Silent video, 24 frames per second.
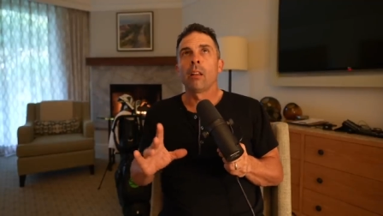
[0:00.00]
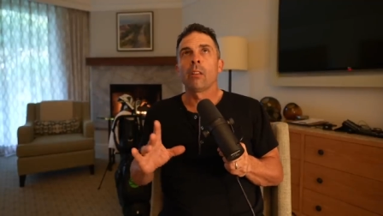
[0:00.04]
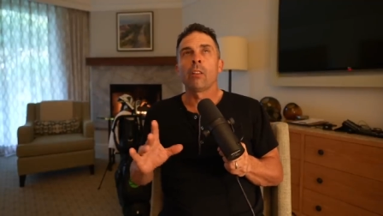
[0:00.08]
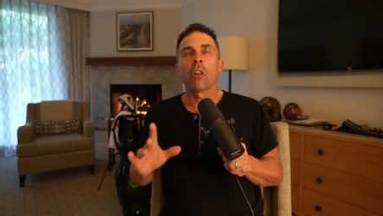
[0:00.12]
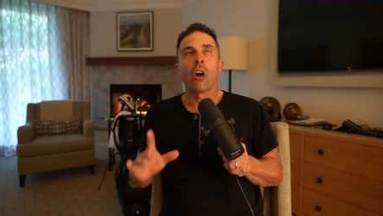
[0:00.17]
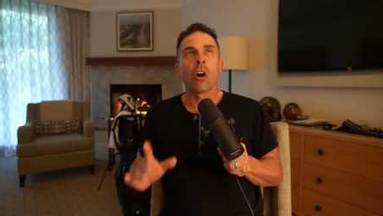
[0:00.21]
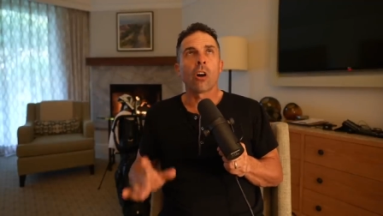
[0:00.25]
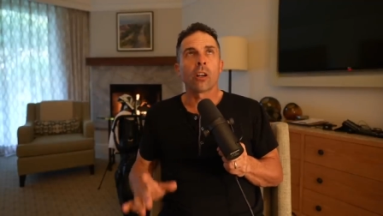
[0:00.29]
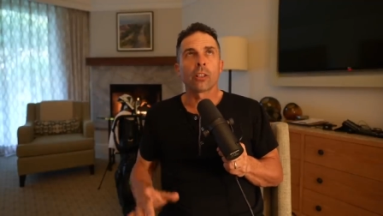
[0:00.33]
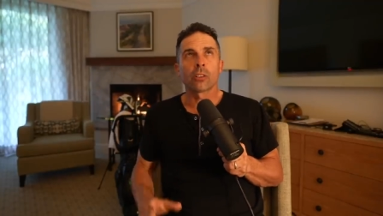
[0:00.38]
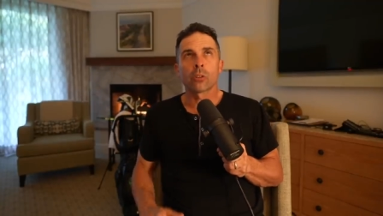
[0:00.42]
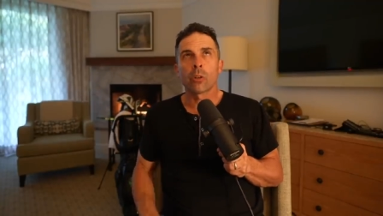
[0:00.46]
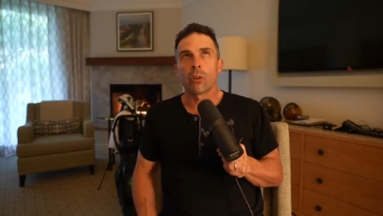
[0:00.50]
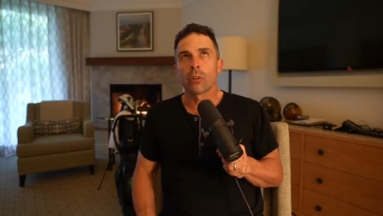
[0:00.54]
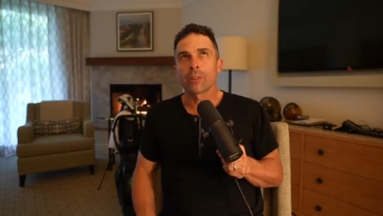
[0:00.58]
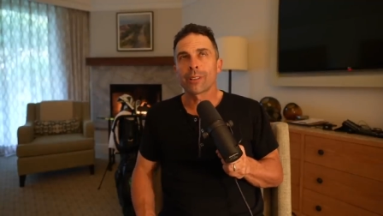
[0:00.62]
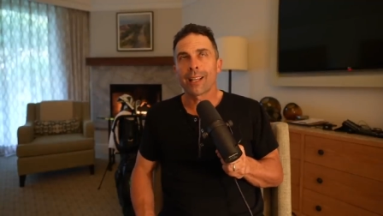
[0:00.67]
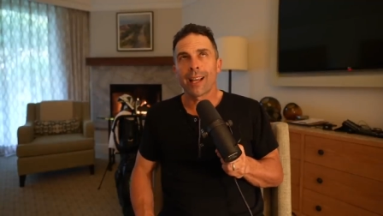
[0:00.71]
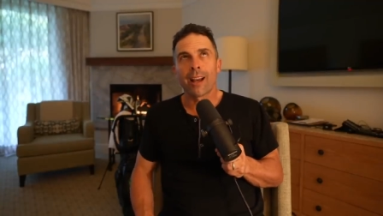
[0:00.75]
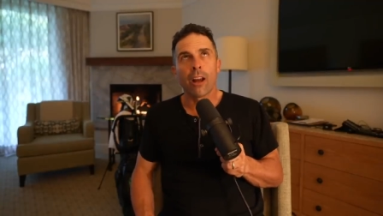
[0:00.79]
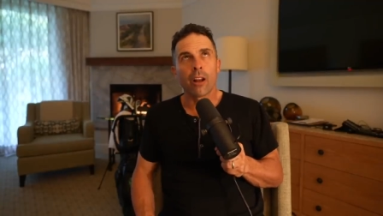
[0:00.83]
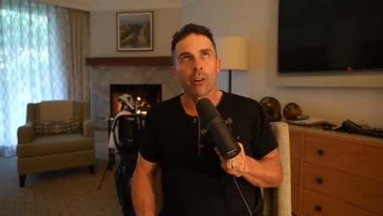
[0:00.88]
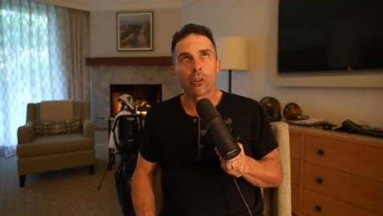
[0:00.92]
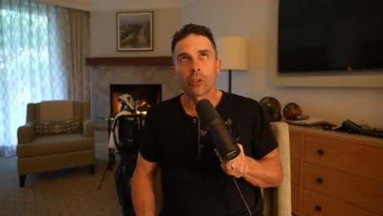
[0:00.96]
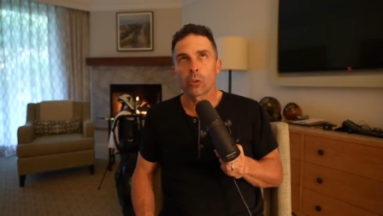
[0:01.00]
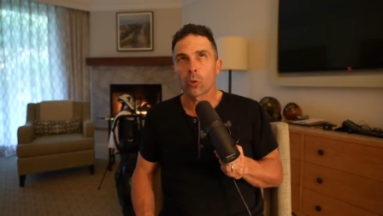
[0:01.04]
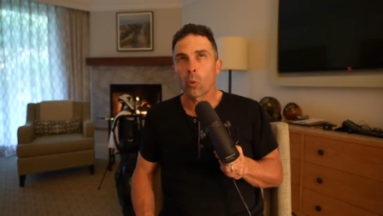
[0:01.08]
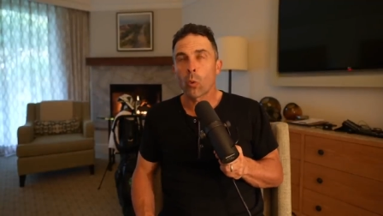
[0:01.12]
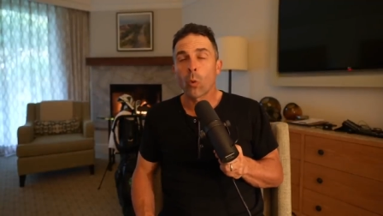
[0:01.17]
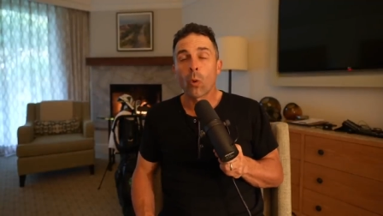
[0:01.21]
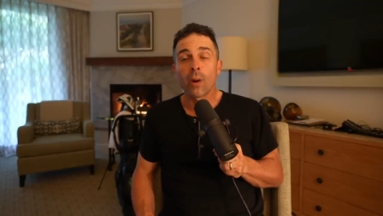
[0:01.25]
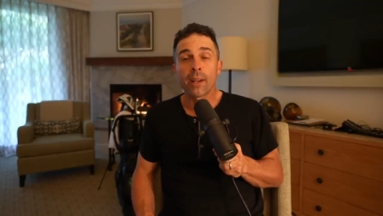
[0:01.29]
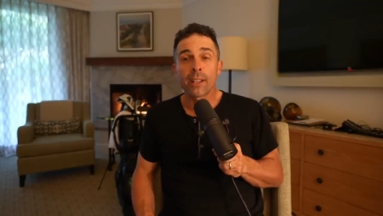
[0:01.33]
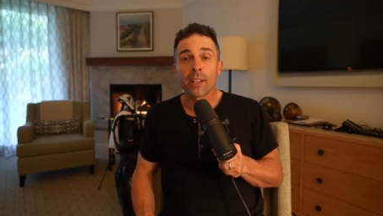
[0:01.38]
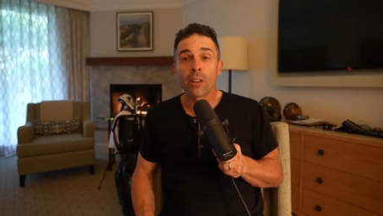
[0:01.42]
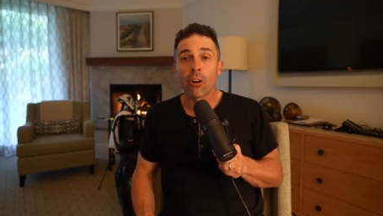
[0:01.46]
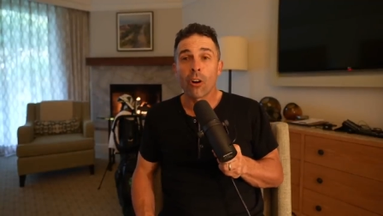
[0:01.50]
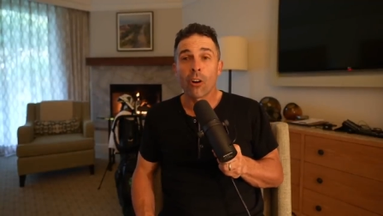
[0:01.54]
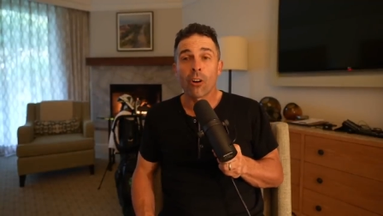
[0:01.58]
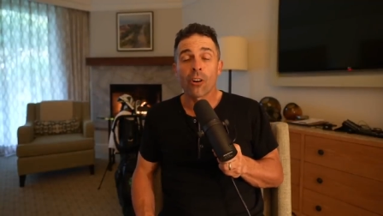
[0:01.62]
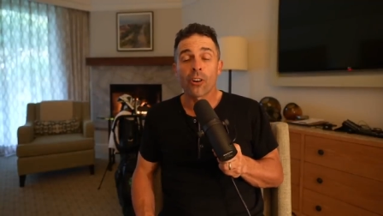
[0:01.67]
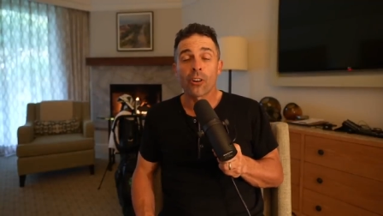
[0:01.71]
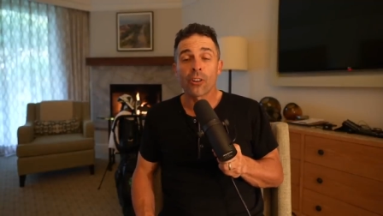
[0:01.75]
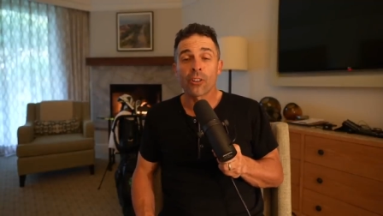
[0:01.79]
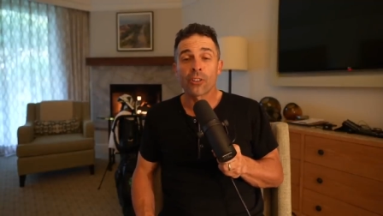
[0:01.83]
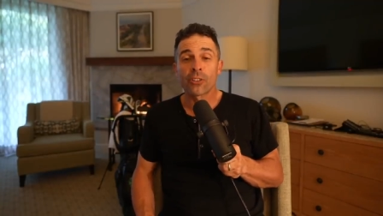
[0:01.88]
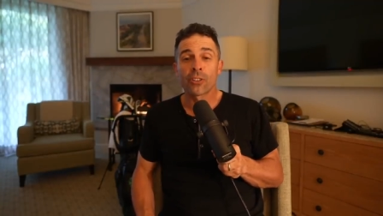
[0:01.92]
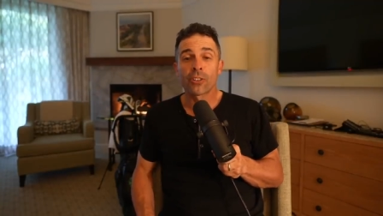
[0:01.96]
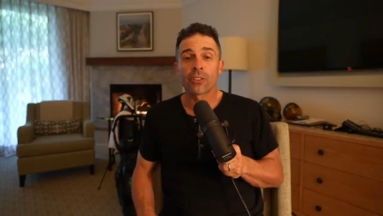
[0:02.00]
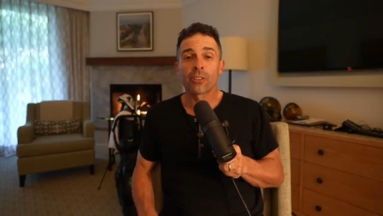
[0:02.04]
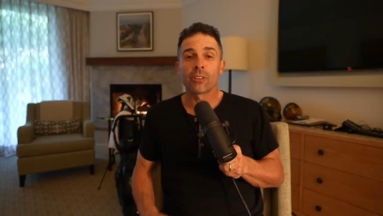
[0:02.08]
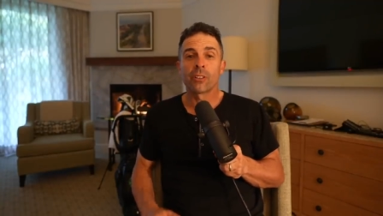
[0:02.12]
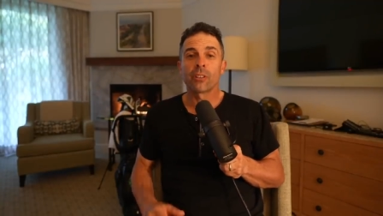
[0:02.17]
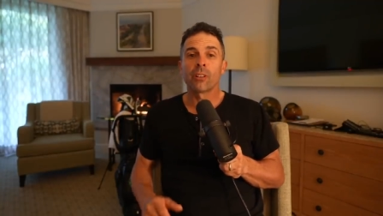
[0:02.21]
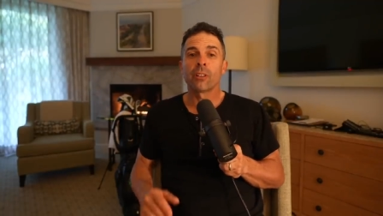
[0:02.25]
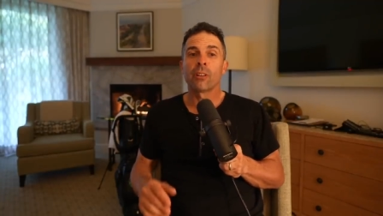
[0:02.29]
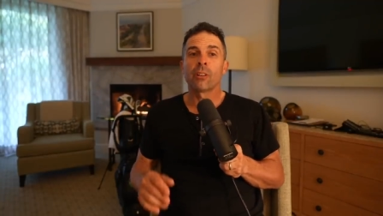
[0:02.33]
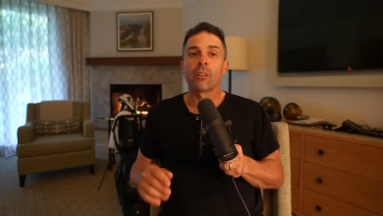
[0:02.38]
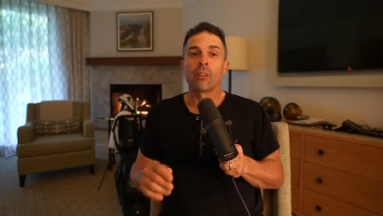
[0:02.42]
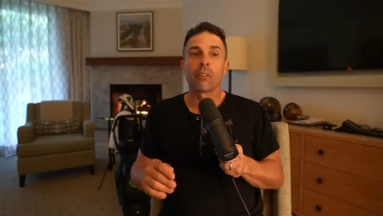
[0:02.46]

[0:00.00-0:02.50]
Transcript: Longest hole is like one hundred twenty yards,